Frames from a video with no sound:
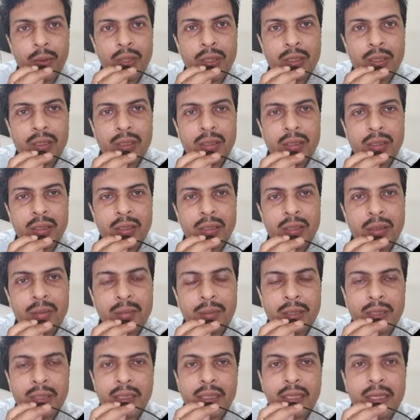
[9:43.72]
power,
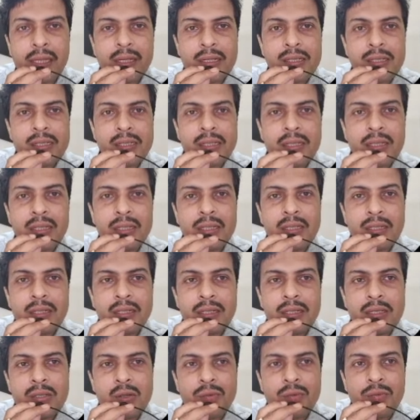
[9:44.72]
but the carrier
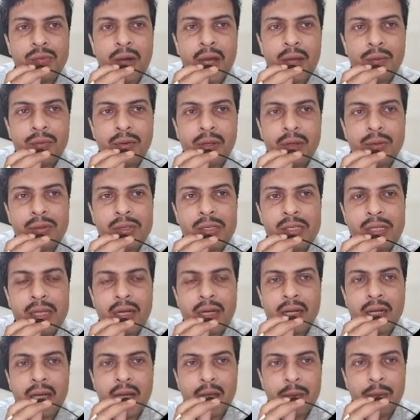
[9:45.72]
signal is of high
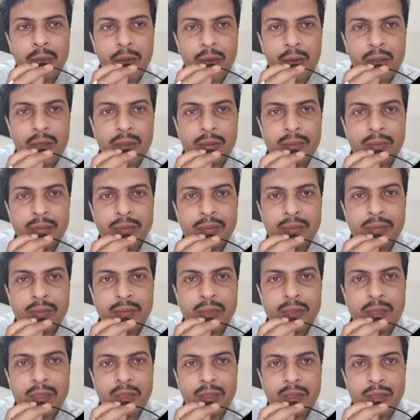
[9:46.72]
frequency and high power.
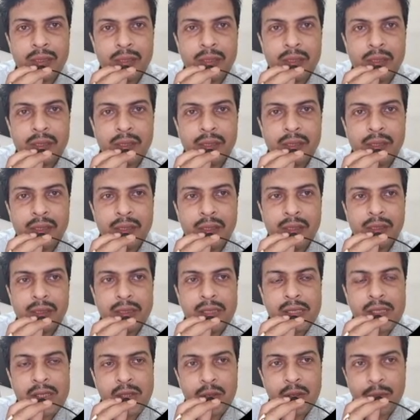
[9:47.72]

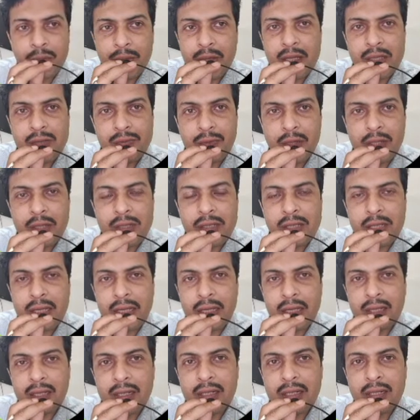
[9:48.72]
This is obvious because
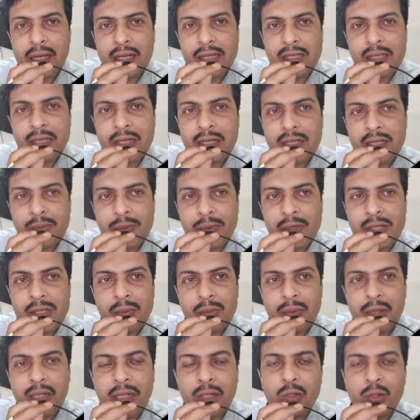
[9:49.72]
carrier has the
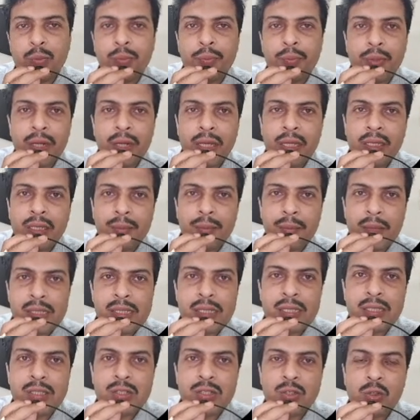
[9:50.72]
responsibility to bring the
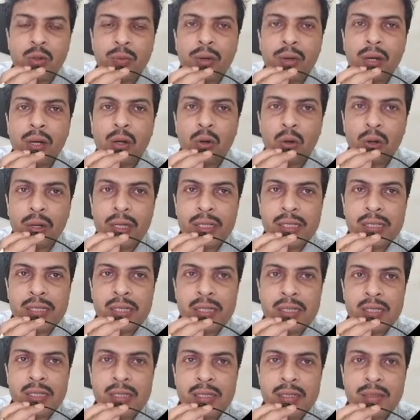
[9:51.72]
message over a long
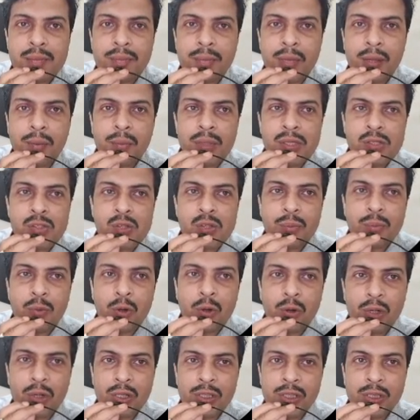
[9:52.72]
distance by means
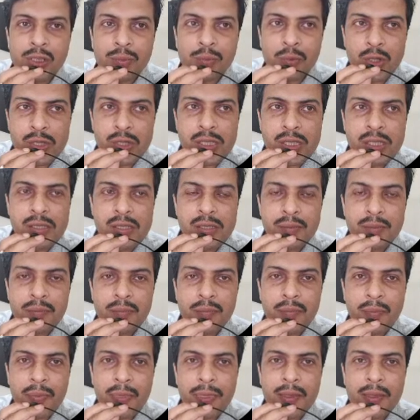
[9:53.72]
of modulation process.
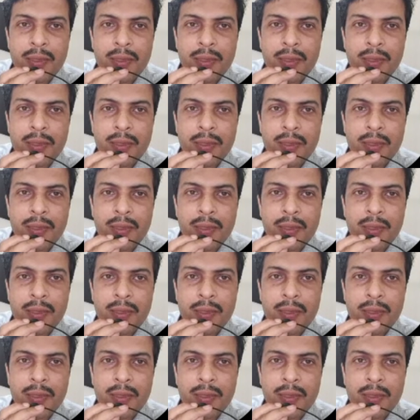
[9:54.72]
